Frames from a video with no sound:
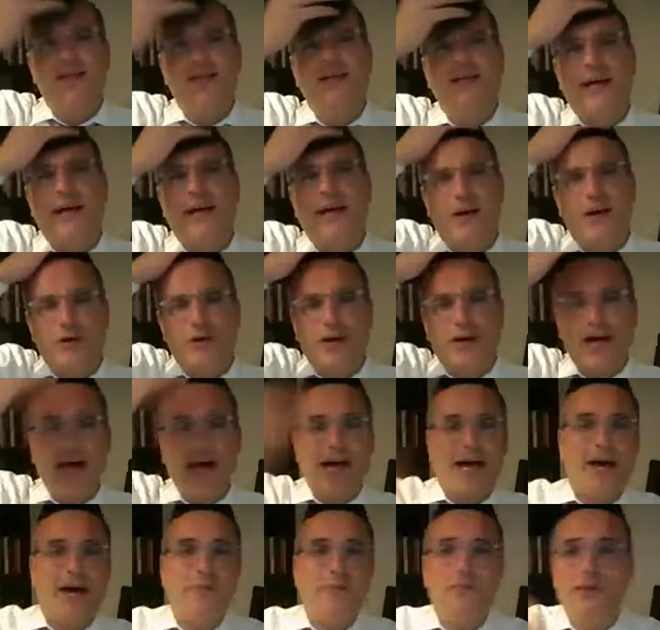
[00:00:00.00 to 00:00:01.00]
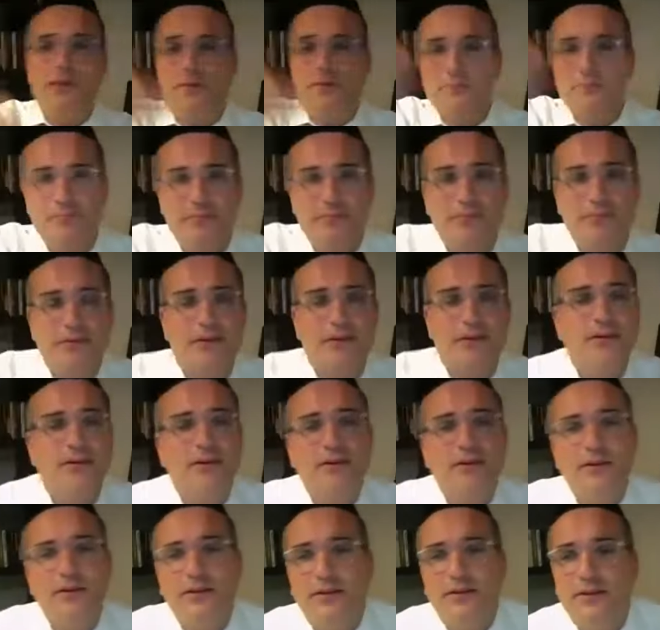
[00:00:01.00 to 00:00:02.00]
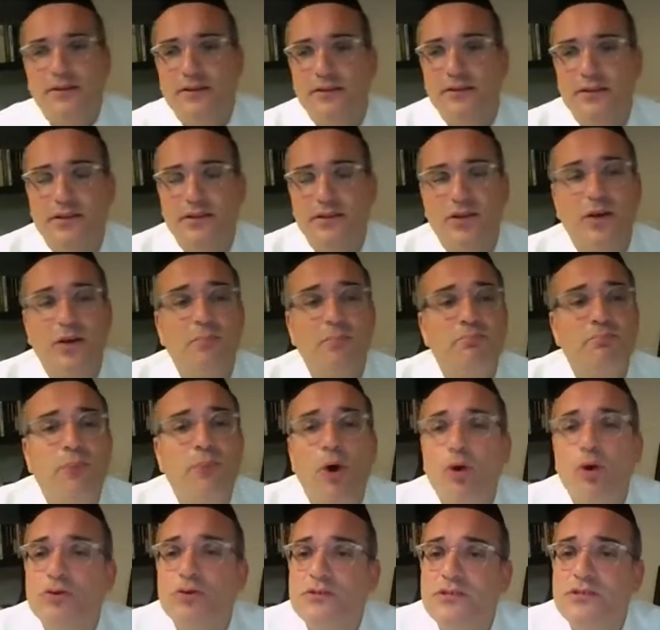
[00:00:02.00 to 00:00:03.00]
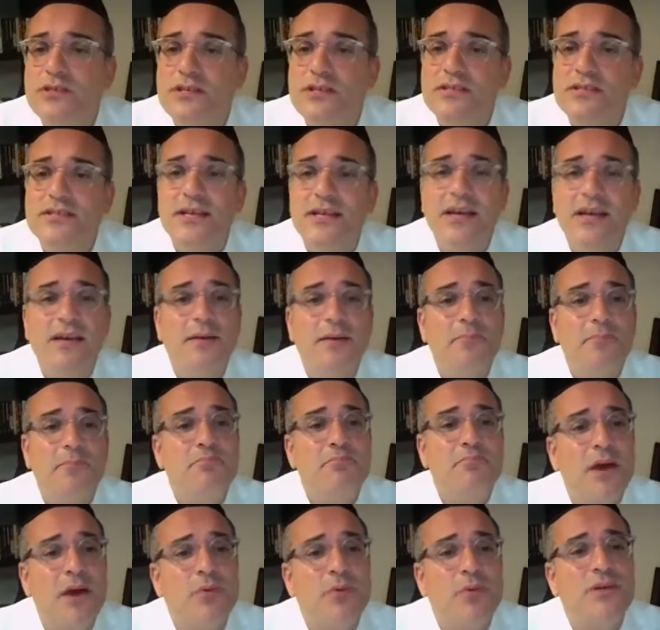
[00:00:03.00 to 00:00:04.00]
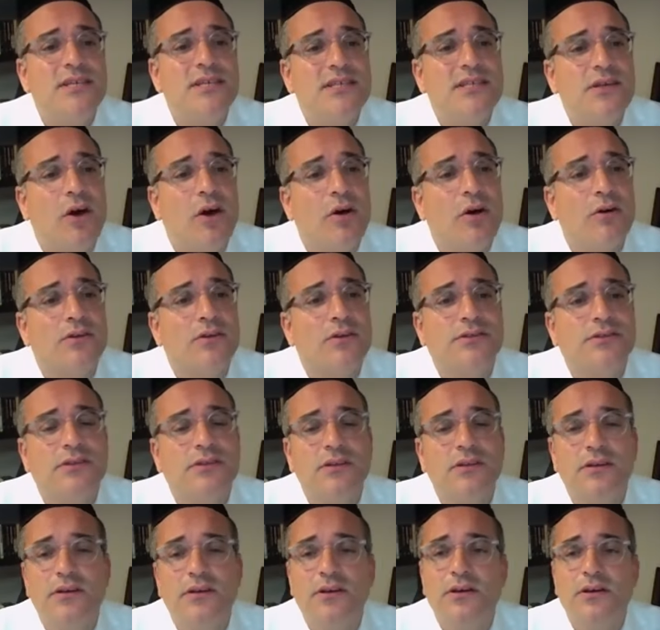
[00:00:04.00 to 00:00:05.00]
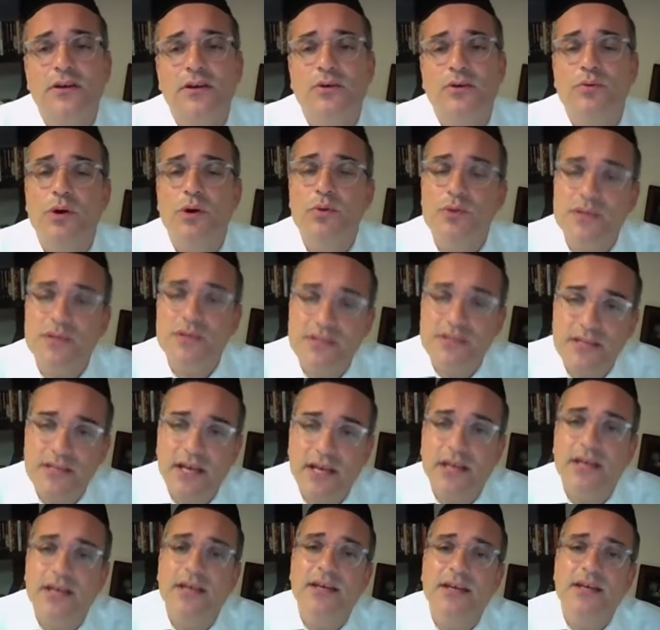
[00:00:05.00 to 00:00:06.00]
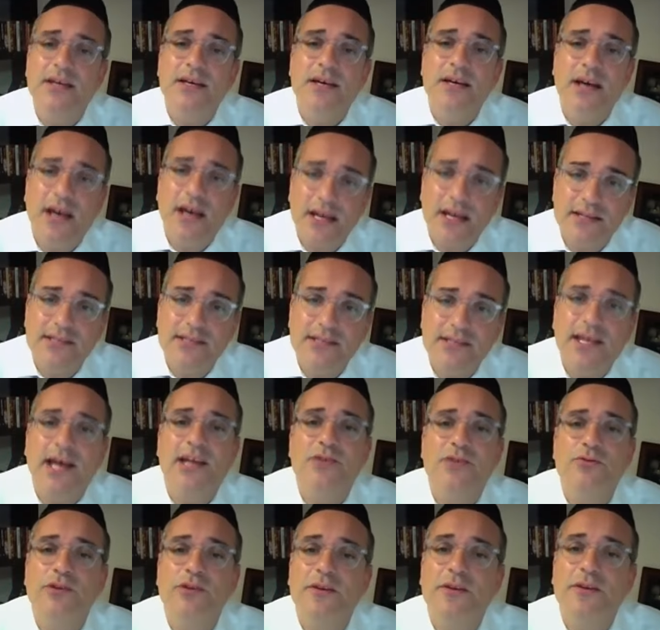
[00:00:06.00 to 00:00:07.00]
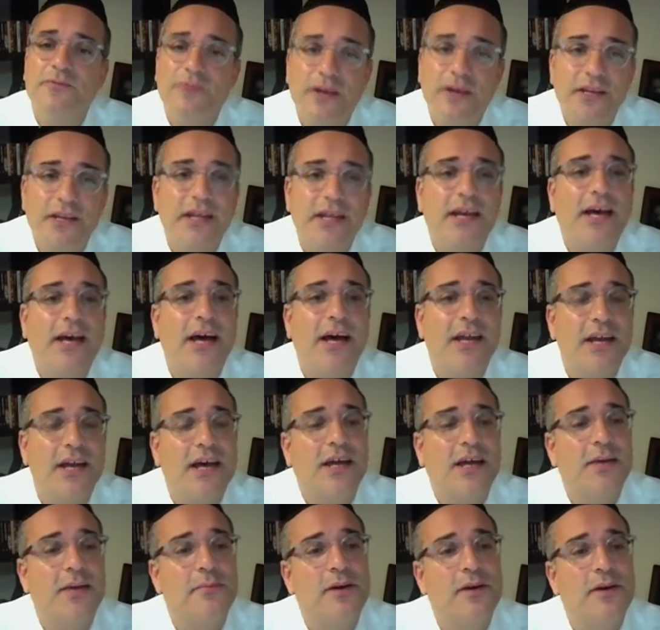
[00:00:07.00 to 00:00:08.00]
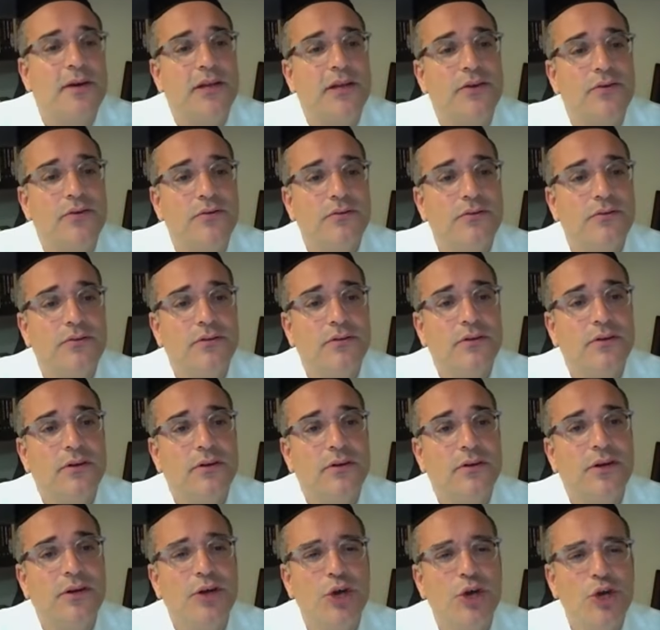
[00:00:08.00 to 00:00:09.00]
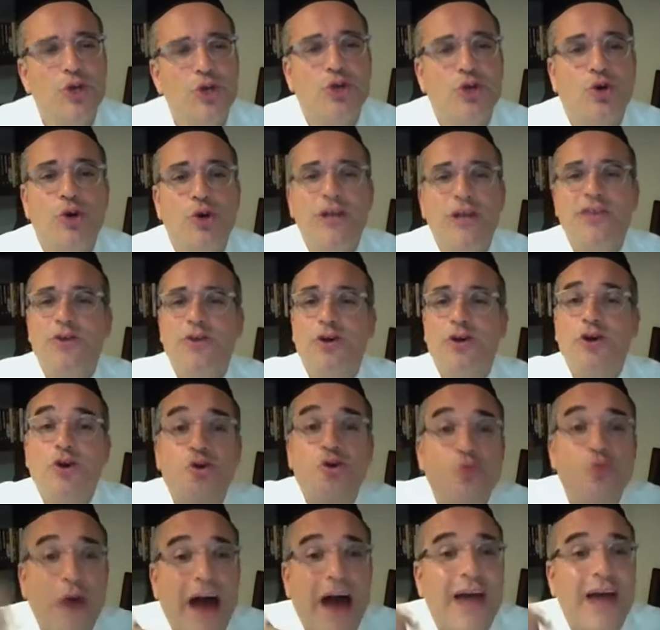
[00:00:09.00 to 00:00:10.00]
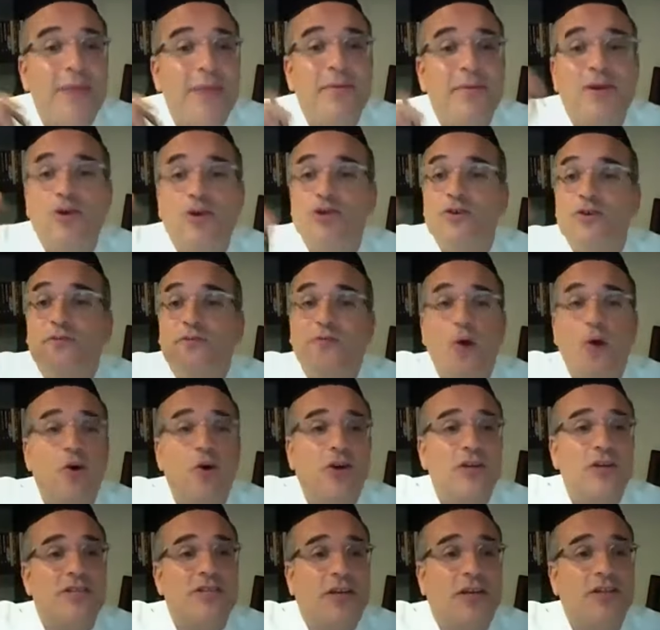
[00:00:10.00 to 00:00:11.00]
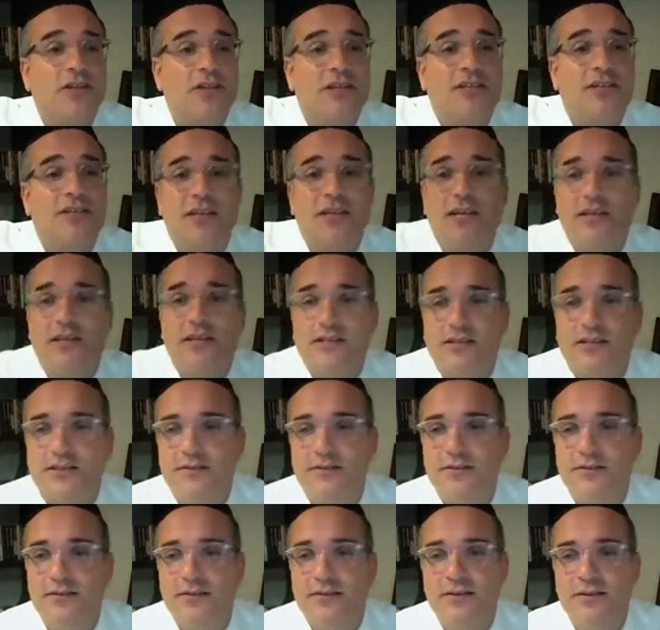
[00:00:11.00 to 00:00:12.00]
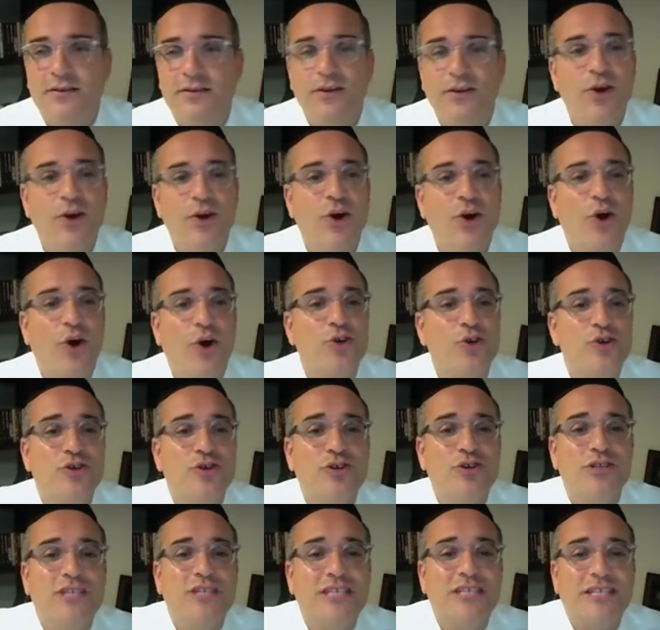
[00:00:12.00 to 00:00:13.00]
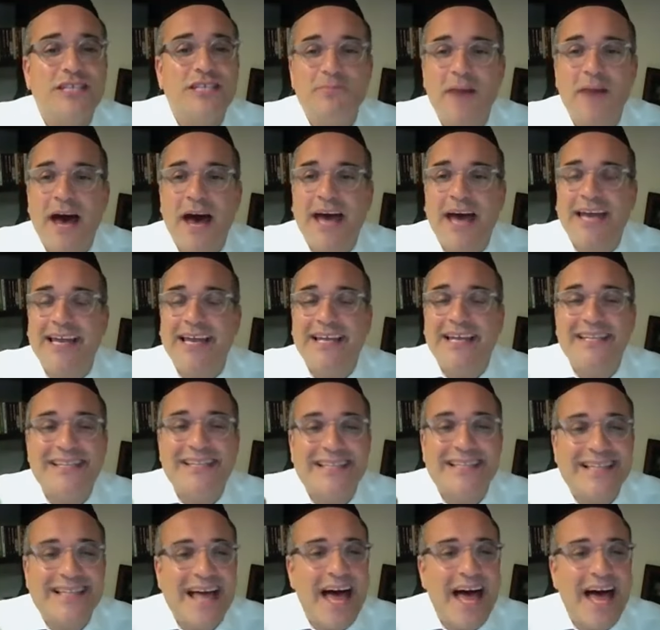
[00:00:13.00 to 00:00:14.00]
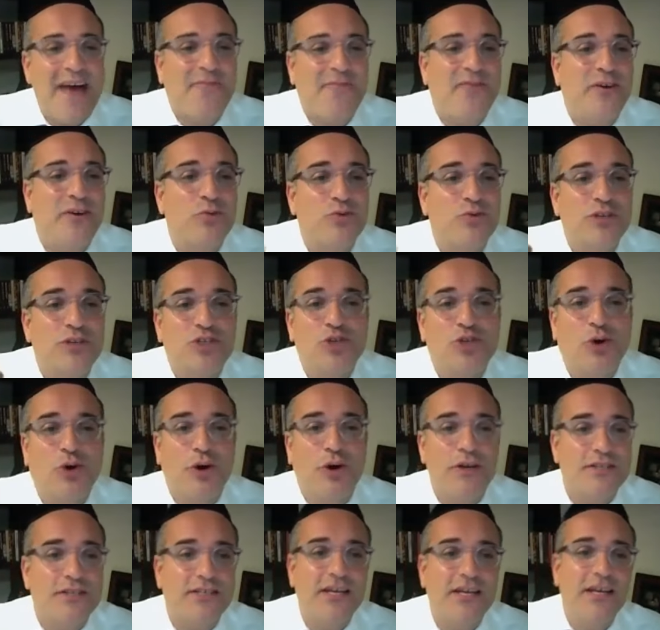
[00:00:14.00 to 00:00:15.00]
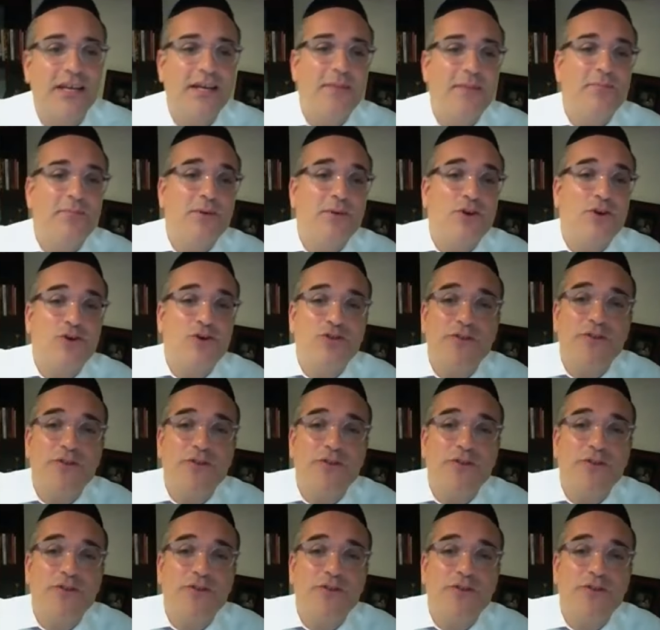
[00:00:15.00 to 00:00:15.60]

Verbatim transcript: our Chachamim compose these merry songs when we say, Hatanu lefanecha rachem You could either cry because you focus on the sins, or you could smile and laugh and rejoice because you're